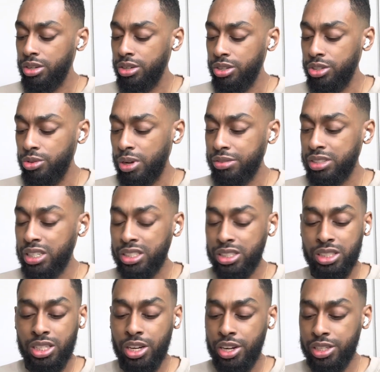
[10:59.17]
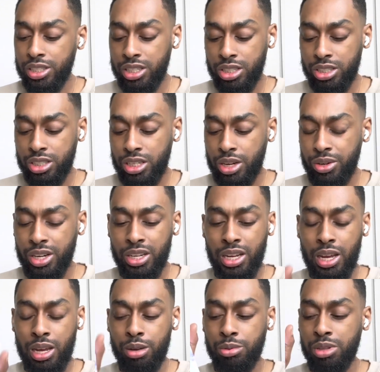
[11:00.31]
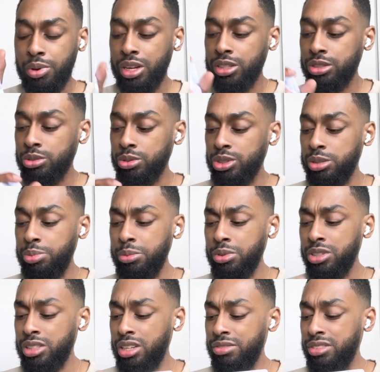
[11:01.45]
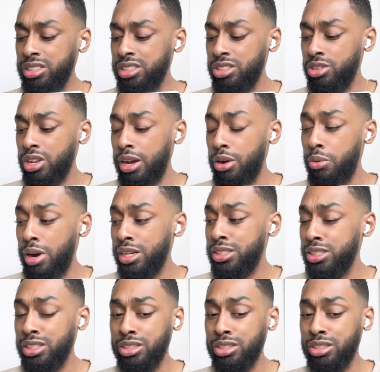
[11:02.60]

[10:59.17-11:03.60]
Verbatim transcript: You do have Sagittarius energy out here, yeah, with the page of swords. People are definitely still like watching